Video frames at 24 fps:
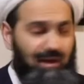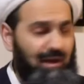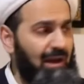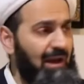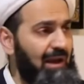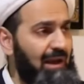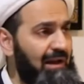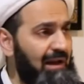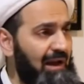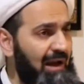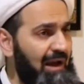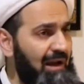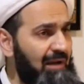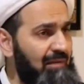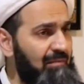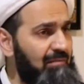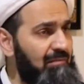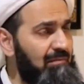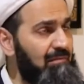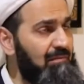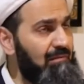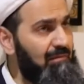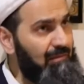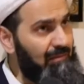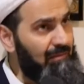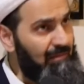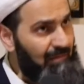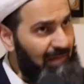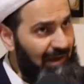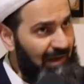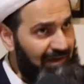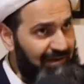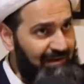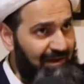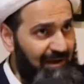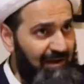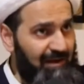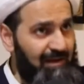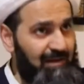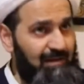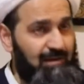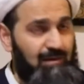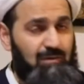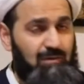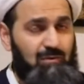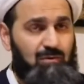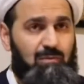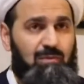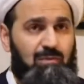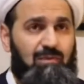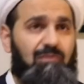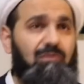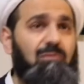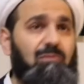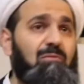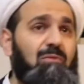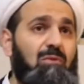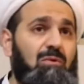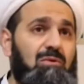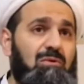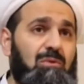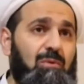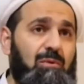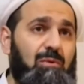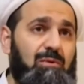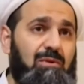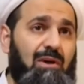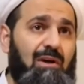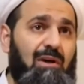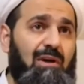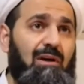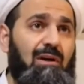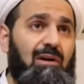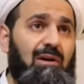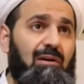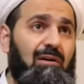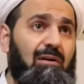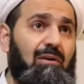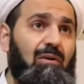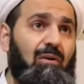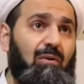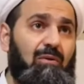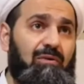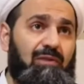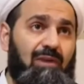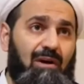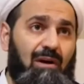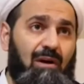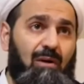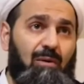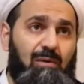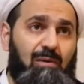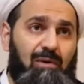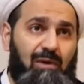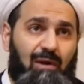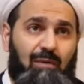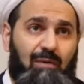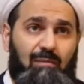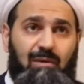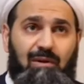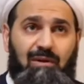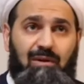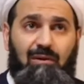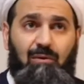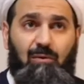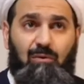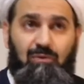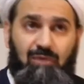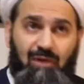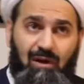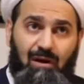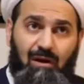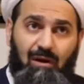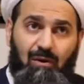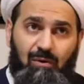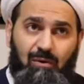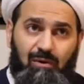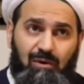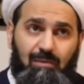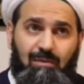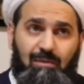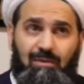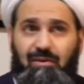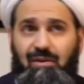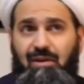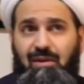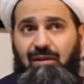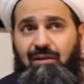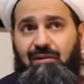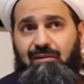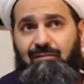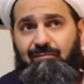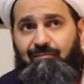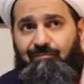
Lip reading: And my target is to be from those utaqa. Utaqa'ur Rahman, utaqa'ur Ramadan.